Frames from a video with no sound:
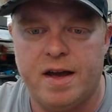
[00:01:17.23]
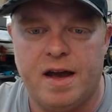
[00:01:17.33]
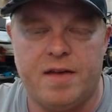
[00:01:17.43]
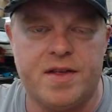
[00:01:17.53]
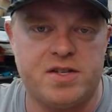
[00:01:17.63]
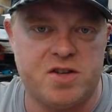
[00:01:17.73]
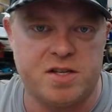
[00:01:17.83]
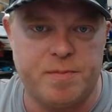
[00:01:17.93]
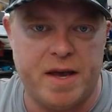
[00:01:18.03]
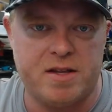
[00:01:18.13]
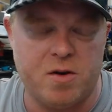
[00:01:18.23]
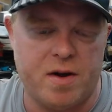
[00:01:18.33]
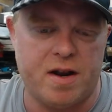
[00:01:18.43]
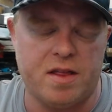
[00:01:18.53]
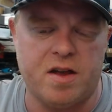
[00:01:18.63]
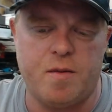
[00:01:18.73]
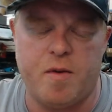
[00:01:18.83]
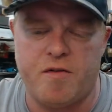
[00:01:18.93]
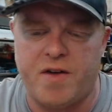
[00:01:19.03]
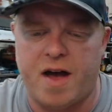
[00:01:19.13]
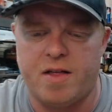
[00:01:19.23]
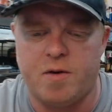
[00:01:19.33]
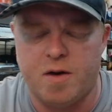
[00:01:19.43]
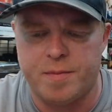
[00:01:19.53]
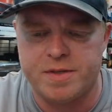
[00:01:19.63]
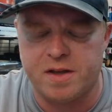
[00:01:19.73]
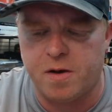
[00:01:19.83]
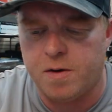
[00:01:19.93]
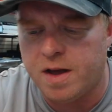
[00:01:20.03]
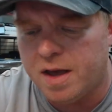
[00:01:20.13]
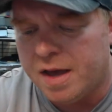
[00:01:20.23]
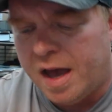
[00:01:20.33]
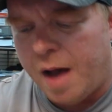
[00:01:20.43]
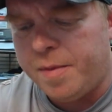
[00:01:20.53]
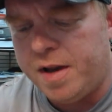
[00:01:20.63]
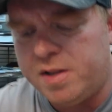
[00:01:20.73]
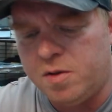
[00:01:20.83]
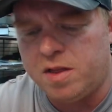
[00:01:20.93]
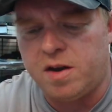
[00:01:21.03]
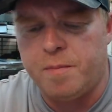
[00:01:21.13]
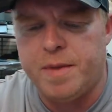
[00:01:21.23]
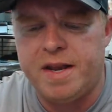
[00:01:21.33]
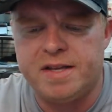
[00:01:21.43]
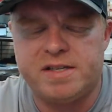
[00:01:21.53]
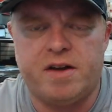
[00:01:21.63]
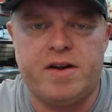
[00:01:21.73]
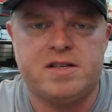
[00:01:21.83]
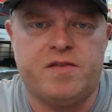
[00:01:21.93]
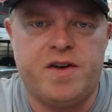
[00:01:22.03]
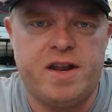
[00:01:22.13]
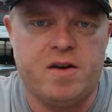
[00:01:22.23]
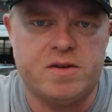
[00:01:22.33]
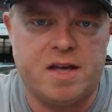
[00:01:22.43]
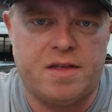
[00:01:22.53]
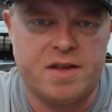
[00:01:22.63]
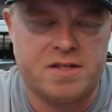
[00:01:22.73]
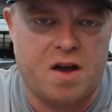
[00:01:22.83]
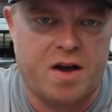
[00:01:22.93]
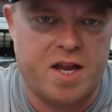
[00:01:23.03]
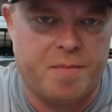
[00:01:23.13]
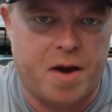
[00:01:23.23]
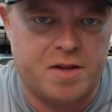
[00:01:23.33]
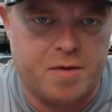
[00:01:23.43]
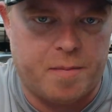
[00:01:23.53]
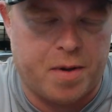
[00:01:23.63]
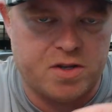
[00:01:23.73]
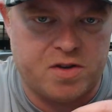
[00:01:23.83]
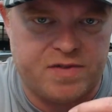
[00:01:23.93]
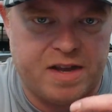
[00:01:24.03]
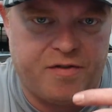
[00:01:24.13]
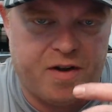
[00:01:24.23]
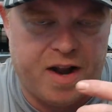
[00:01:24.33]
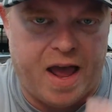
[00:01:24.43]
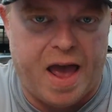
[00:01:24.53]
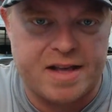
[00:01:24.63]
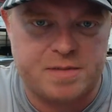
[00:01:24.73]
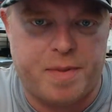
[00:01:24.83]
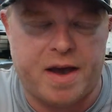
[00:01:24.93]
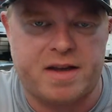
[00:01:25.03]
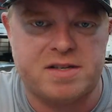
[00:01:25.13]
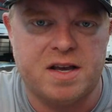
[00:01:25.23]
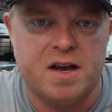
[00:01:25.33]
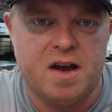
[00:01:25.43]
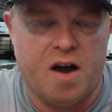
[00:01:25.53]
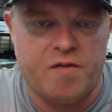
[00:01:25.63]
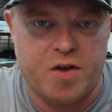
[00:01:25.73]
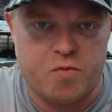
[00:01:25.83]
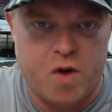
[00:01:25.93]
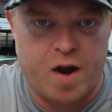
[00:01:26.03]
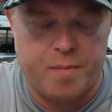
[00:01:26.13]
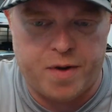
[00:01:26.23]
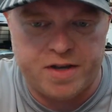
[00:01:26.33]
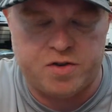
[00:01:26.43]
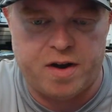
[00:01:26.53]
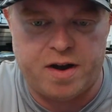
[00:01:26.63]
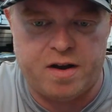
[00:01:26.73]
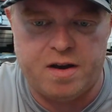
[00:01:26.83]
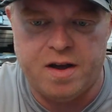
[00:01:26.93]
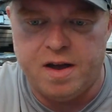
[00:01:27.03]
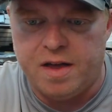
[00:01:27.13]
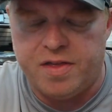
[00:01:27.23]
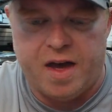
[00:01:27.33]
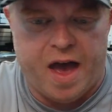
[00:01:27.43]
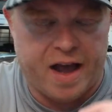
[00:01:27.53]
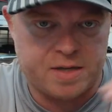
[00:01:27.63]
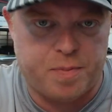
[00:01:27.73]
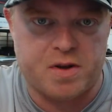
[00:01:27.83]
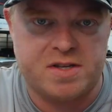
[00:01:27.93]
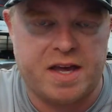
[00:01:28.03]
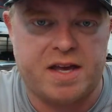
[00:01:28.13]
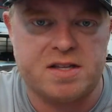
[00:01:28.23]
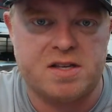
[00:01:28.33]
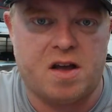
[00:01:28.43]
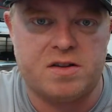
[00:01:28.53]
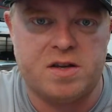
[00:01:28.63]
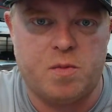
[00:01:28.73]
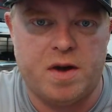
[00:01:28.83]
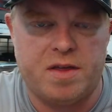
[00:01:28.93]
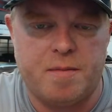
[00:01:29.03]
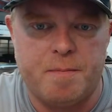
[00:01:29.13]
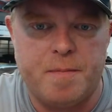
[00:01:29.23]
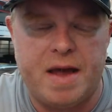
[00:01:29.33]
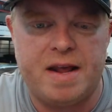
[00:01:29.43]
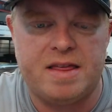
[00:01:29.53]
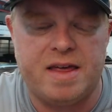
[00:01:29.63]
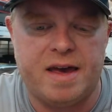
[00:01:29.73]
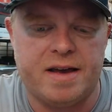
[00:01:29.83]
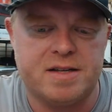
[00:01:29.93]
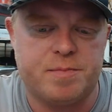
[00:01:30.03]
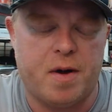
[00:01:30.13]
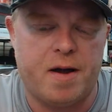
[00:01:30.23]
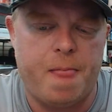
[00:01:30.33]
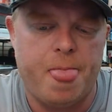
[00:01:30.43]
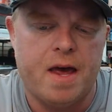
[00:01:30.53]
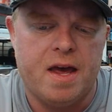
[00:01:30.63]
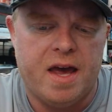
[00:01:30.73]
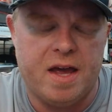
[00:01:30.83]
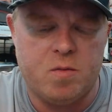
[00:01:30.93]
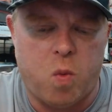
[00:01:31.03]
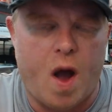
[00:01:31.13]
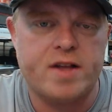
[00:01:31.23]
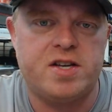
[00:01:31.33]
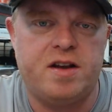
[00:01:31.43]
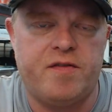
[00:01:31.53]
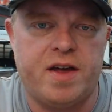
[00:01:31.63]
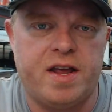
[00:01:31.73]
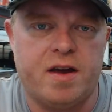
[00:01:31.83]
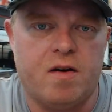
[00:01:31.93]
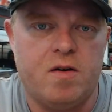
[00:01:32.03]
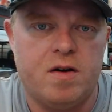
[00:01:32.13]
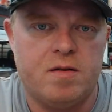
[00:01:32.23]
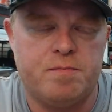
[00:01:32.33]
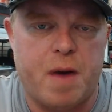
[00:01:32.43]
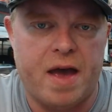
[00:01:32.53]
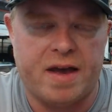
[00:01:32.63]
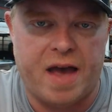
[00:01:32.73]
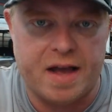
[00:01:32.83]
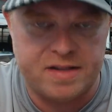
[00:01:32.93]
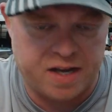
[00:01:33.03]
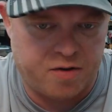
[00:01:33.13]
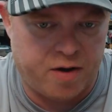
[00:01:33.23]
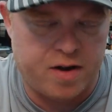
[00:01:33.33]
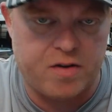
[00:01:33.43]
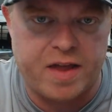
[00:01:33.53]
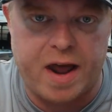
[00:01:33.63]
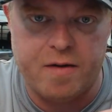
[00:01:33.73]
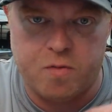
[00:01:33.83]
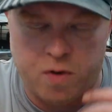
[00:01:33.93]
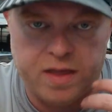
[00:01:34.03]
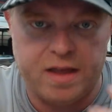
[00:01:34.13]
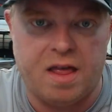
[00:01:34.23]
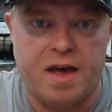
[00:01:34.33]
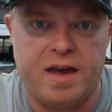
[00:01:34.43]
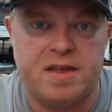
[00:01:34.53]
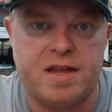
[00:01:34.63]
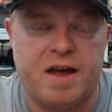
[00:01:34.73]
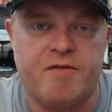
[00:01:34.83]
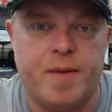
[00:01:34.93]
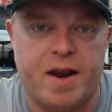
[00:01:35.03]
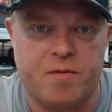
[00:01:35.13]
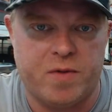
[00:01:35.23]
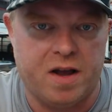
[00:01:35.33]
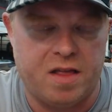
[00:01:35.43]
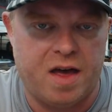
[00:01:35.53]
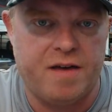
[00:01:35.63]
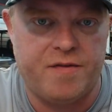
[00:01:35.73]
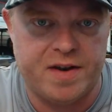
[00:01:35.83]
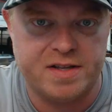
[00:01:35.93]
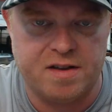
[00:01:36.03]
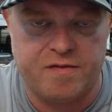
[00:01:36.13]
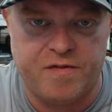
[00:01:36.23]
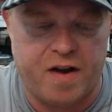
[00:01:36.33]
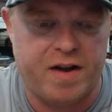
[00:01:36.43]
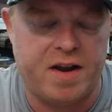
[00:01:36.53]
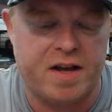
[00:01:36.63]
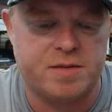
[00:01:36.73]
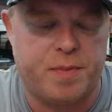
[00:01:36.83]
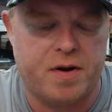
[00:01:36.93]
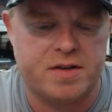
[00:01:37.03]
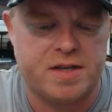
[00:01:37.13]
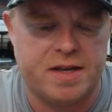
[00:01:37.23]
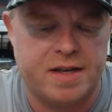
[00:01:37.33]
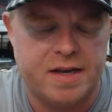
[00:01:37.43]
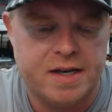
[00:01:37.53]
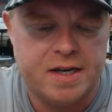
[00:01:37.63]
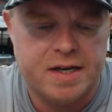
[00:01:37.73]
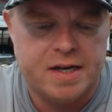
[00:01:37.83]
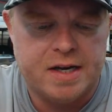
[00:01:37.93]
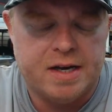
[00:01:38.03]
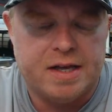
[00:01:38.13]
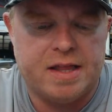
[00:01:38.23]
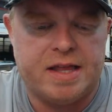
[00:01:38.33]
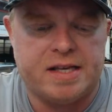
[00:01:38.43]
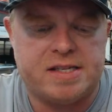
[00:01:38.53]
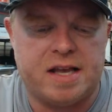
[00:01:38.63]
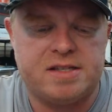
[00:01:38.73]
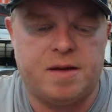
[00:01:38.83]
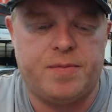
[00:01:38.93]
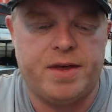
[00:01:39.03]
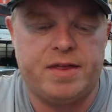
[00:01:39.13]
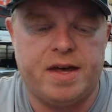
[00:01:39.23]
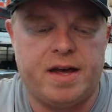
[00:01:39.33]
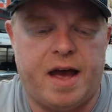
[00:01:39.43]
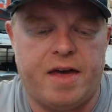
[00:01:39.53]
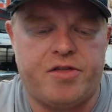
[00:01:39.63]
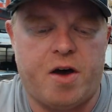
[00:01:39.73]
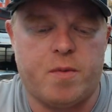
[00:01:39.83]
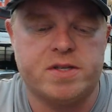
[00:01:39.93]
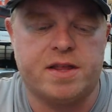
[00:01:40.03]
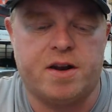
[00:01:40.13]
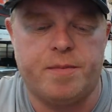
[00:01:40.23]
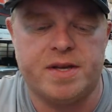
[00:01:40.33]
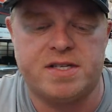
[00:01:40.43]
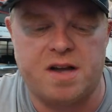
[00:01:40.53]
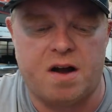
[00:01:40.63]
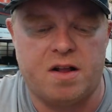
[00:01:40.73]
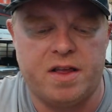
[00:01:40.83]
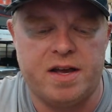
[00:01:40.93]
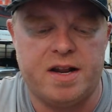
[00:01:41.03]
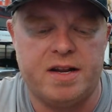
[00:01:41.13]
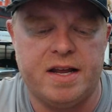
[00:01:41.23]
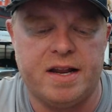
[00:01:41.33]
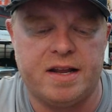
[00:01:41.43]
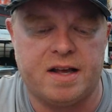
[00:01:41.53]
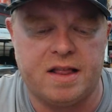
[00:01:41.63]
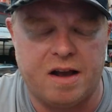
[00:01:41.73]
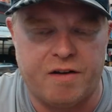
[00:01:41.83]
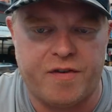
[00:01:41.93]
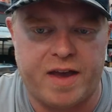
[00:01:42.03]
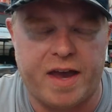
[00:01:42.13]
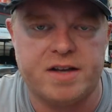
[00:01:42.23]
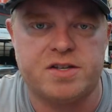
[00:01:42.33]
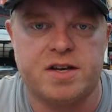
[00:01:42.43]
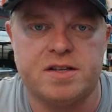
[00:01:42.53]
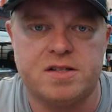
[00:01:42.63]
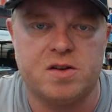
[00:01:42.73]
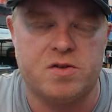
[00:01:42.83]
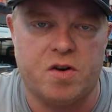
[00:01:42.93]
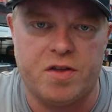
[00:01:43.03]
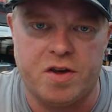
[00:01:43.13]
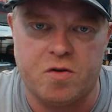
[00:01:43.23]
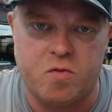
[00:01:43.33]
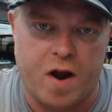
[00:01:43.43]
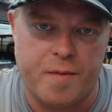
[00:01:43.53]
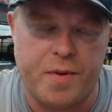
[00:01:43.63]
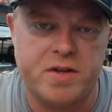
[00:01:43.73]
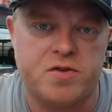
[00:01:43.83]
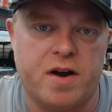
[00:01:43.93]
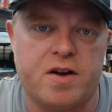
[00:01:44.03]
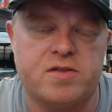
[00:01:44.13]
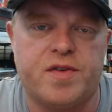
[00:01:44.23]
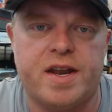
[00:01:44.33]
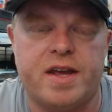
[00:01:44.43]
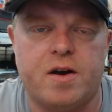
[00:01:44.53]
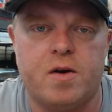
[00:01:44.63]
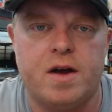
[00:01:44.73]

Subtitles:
and this is just me doing a little more follow-up. So I'm going to do a little mini series of videos on this, talking about a bunch of different aspects of the rare breed trigger, the experts they consulted with, many things. But in watching a video by a content creator that I really like, that I've met in real life and is a very nice person, they said something that I thought was a little bit startling and needed clarification. So during the rare breed triggers video,